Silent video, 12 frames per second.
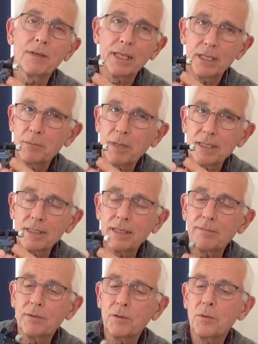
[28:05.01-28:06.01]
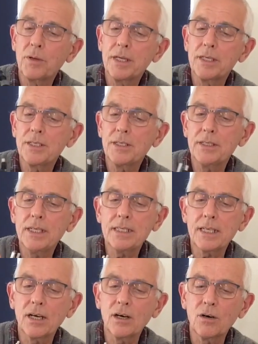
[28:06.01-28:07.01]
I think they're about £7, you need to
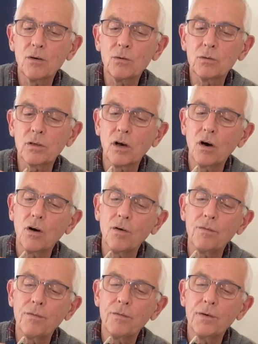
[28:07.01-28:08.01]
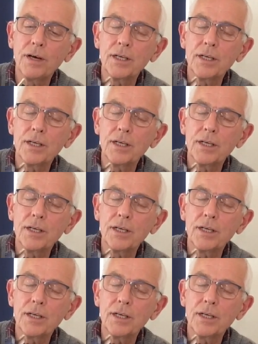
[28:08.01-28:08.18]
get hold of